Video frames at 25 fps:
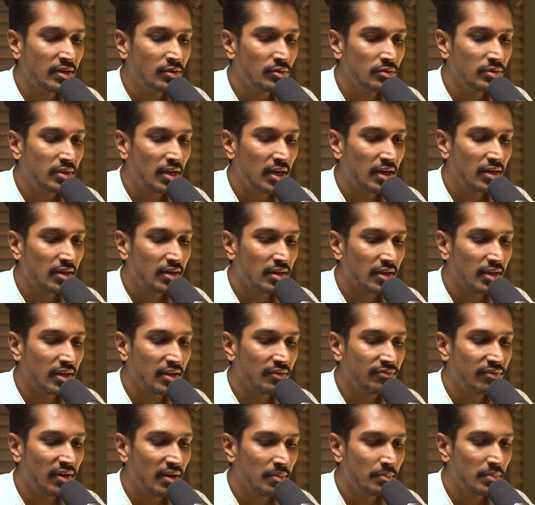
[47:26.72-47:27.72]
I know that
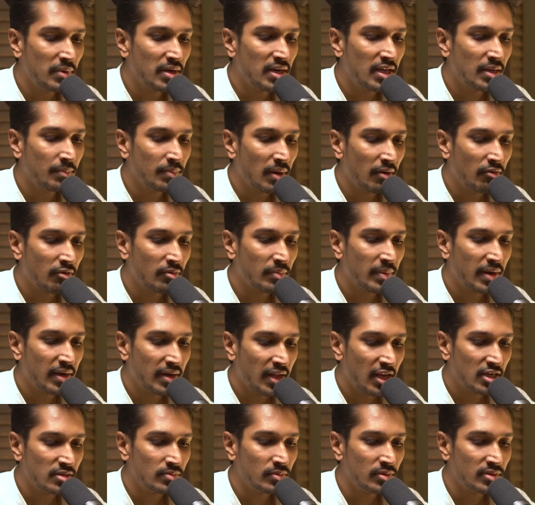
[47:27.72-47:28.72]
if I'm building Power
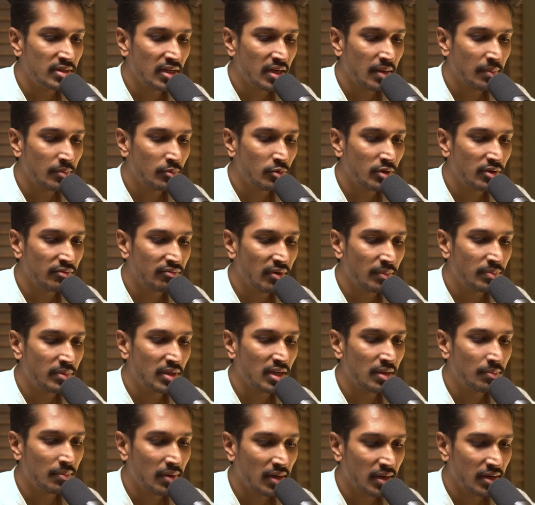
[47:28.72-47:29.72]
BI dashboards and I'm doing
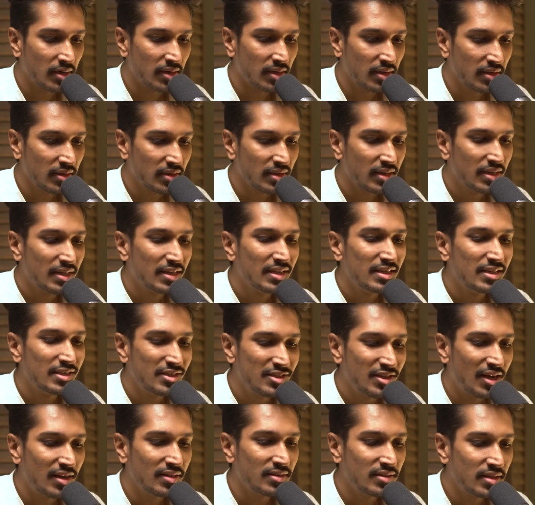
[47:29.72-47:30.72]
Web3 marketing,
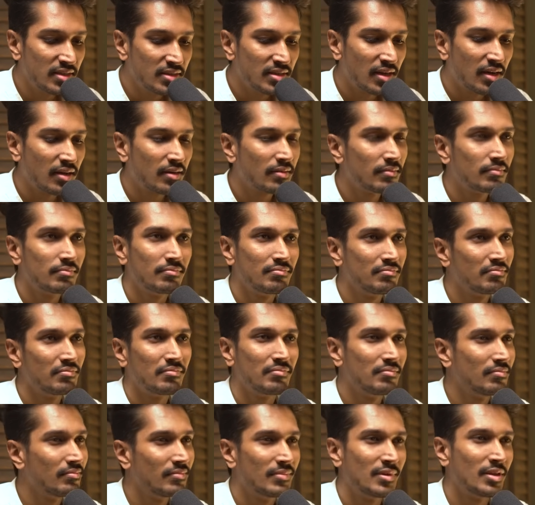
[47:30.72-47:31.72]
chances are
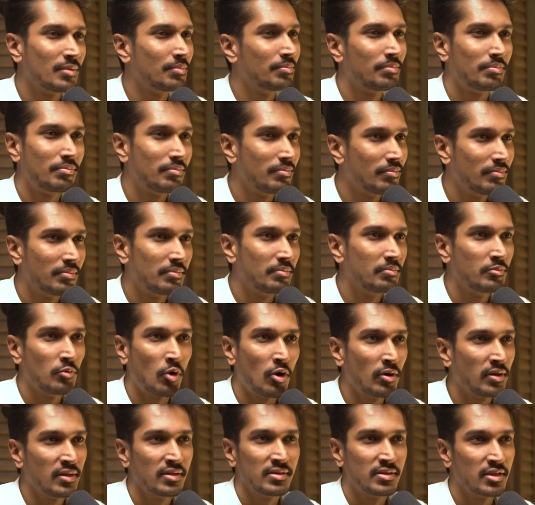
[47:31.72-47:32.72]
the
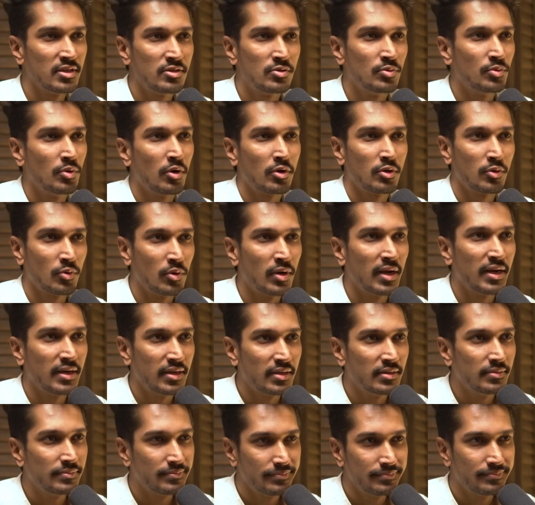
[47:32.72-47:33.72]
audiences do not
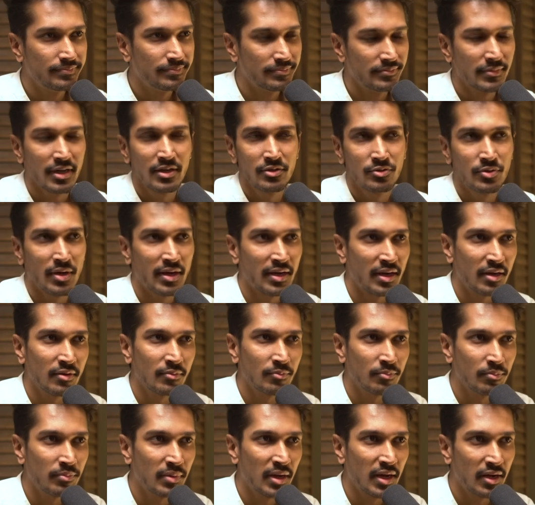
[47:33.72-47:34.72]
collide, right? So I
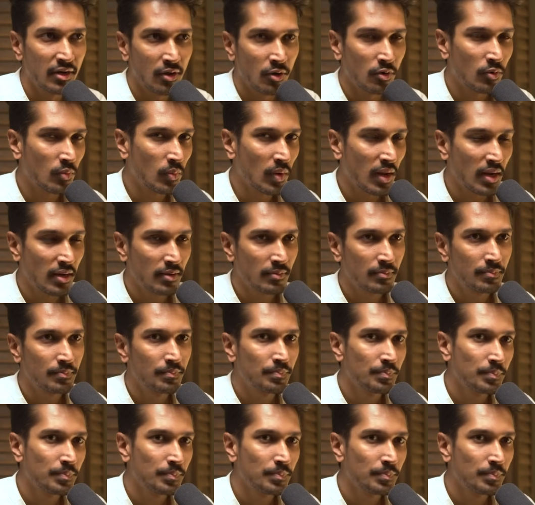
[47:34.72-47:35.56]
can play it out well.